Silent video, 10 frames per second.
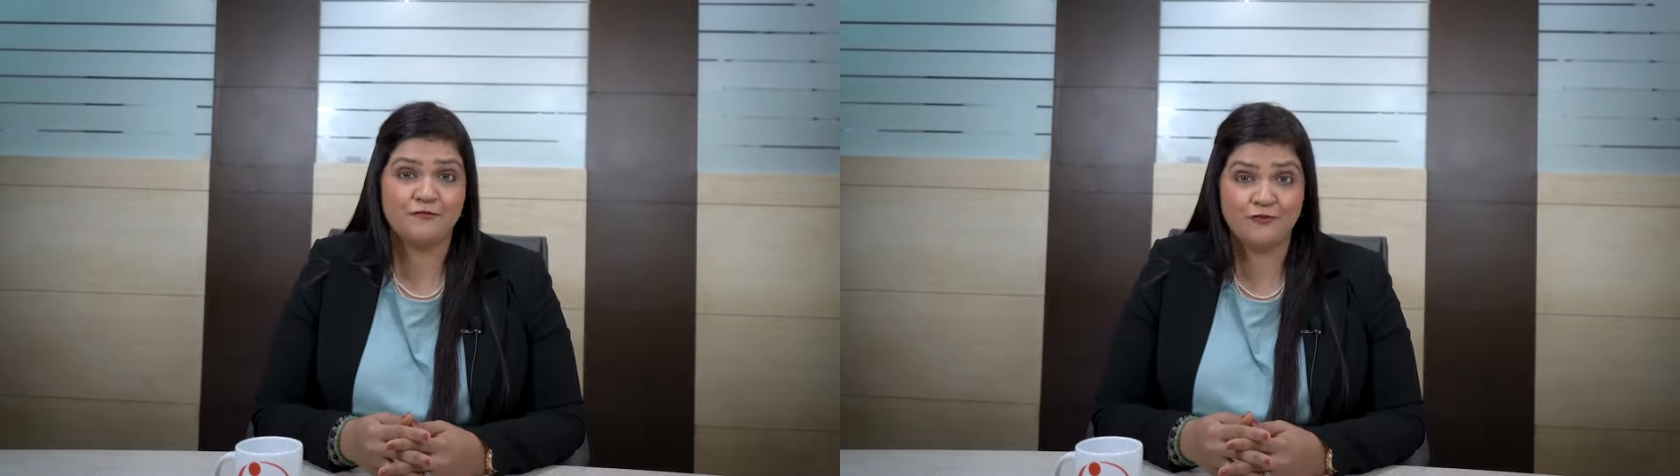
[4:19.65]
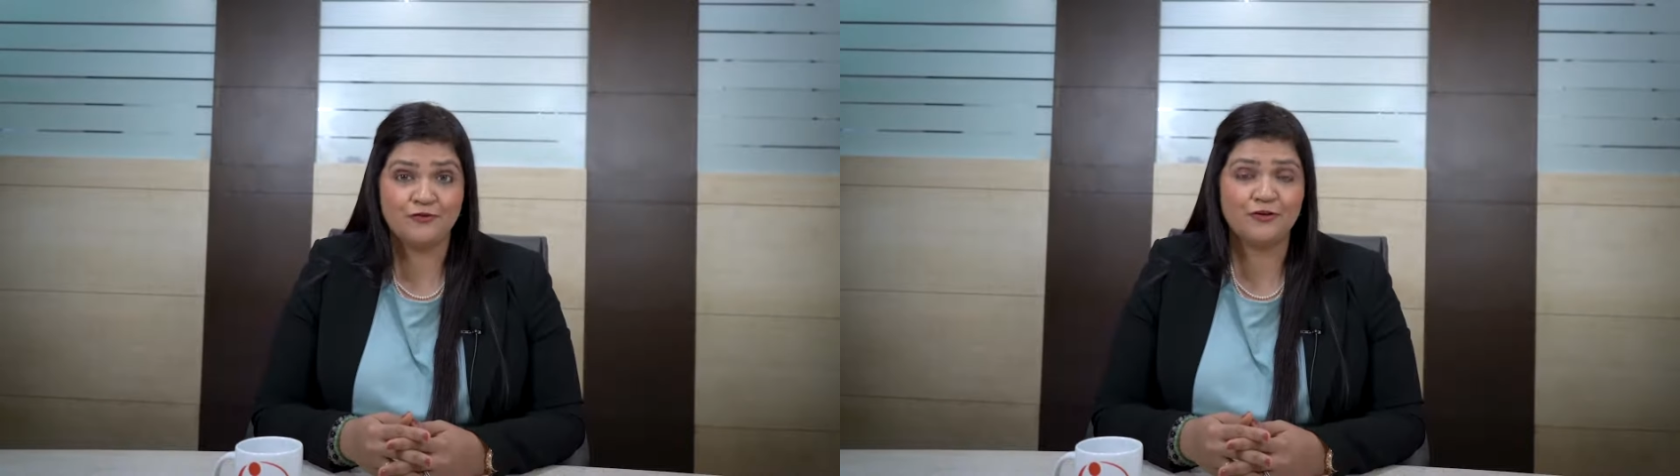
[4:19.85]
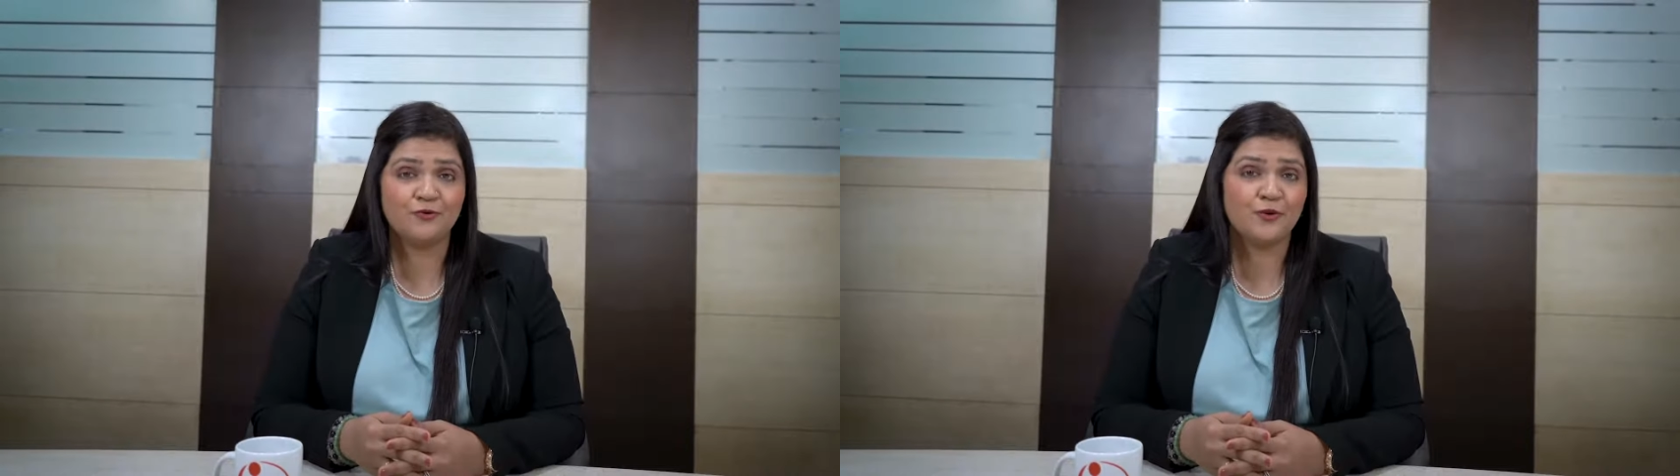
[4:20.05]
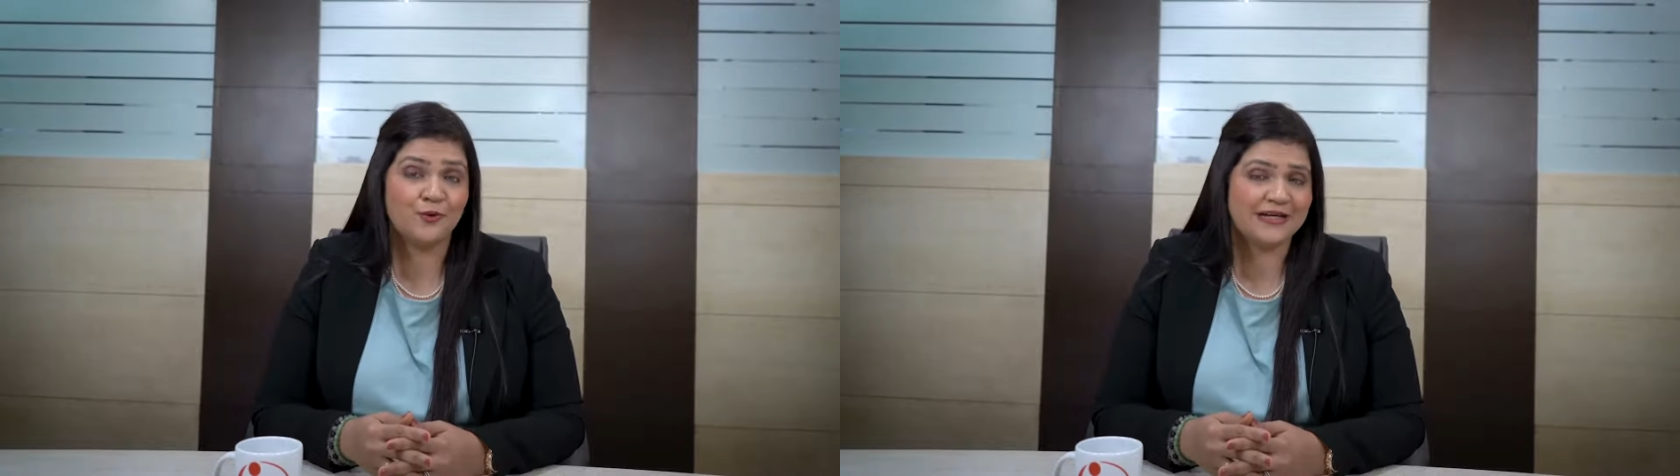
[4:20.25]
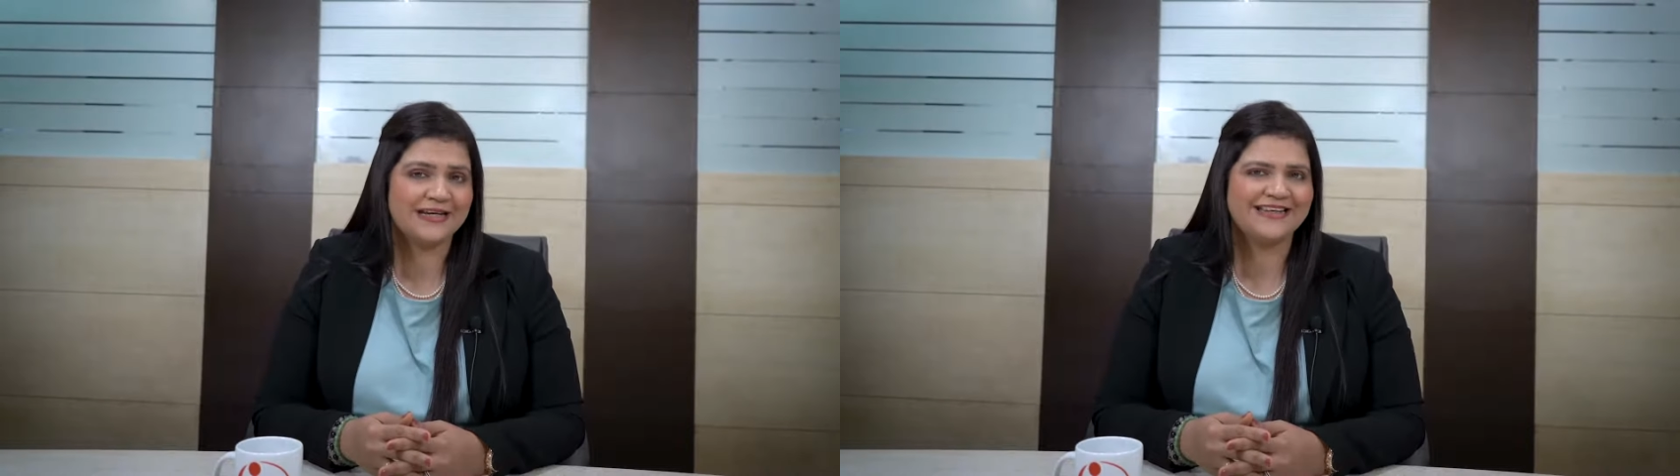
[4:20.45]
for you
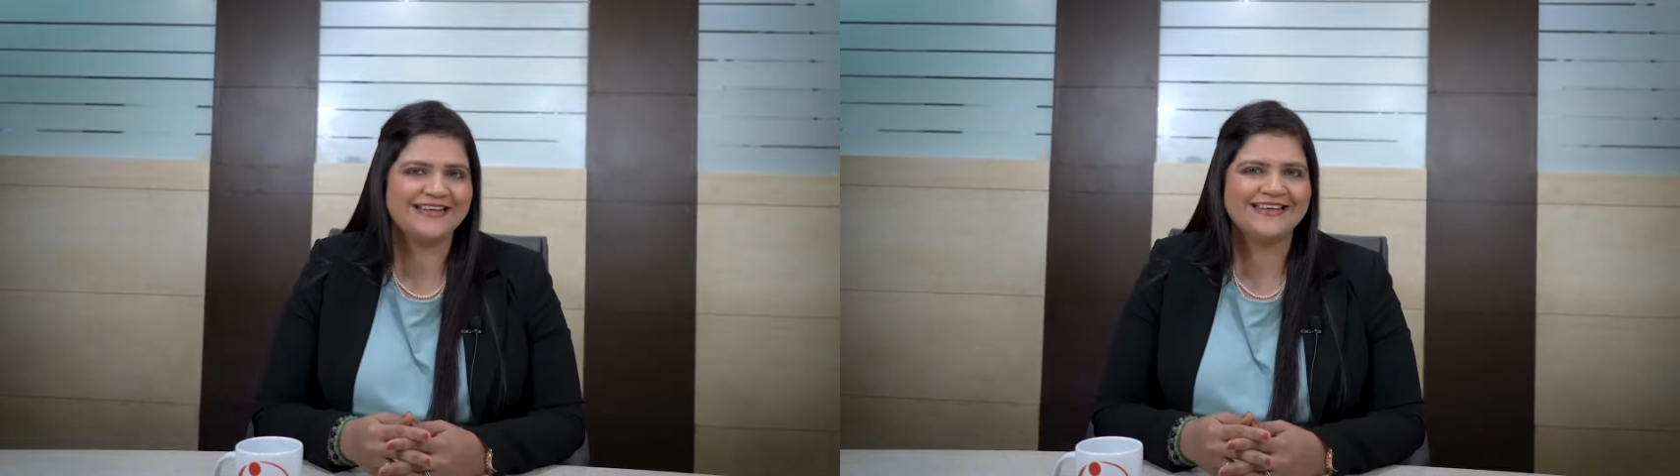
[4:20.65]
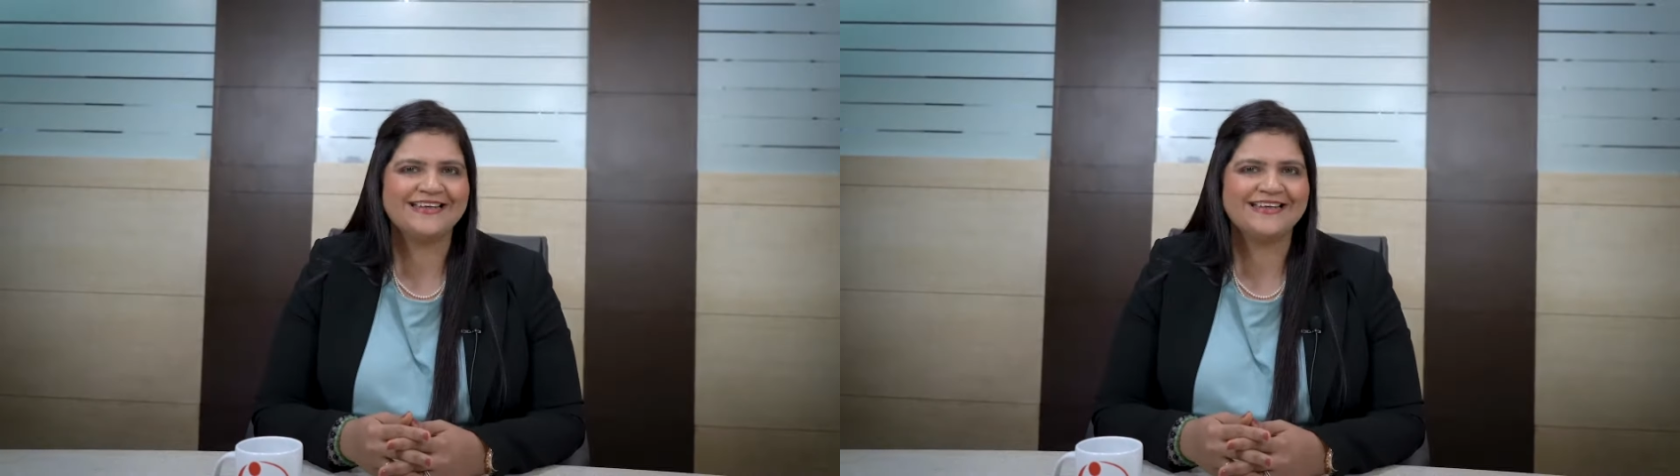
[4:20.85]
quickly.